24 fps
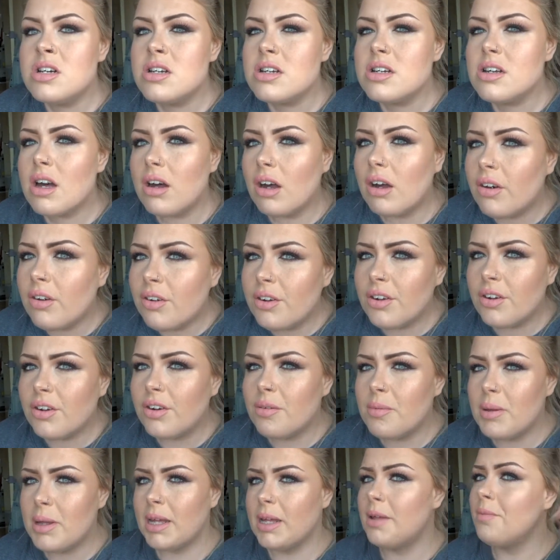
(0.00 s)
contour
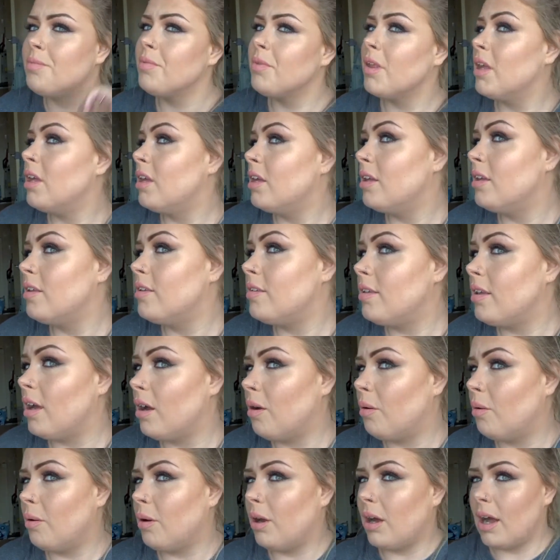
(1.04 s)
bit.
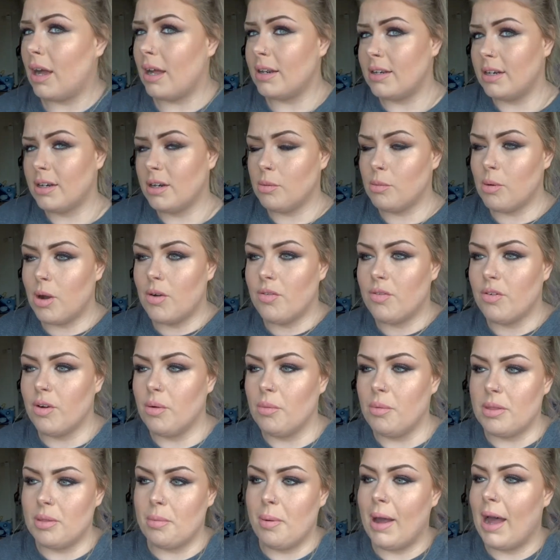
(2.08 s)
So I did go over it
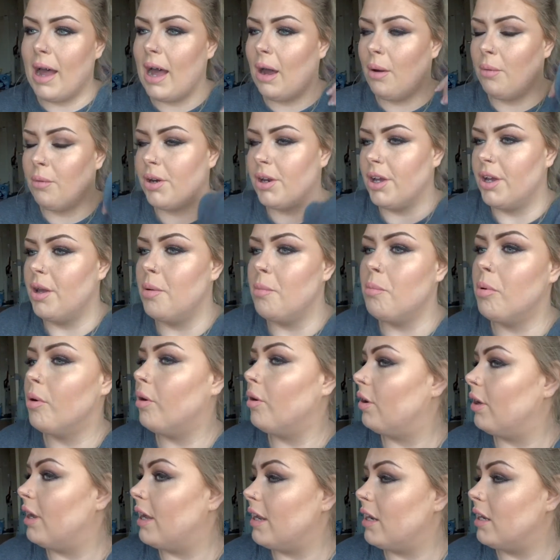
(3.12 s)
with powder,
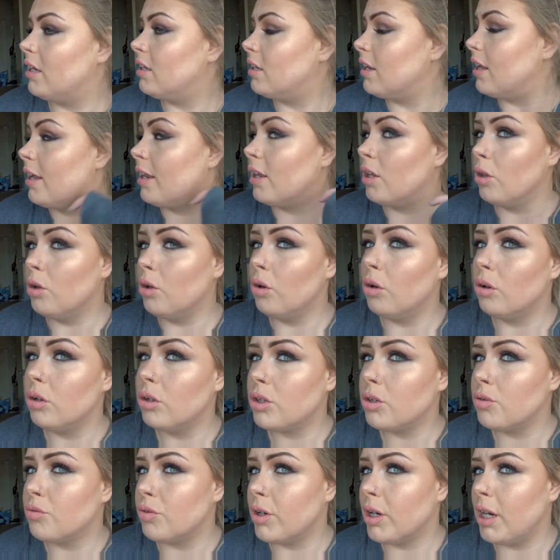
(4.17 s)
but it looked
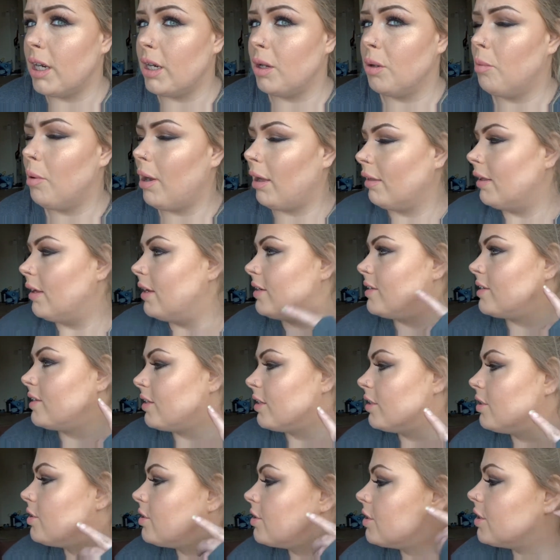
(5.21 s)
really well. It
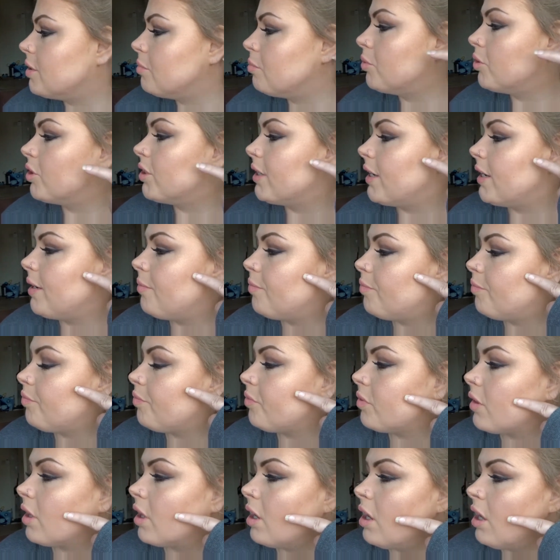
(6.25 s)
didn't turn muddy,
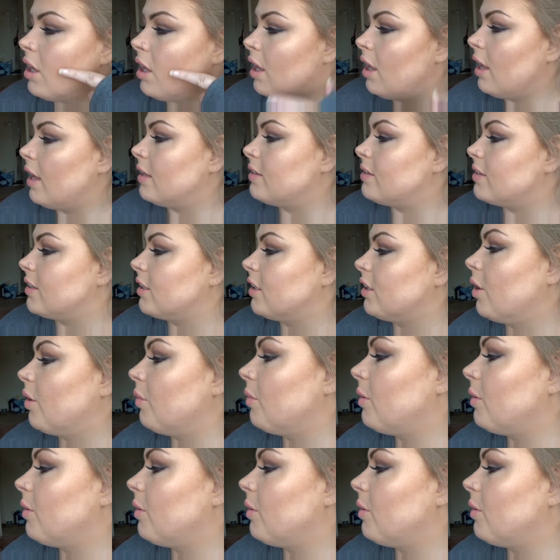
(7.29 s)
didn't go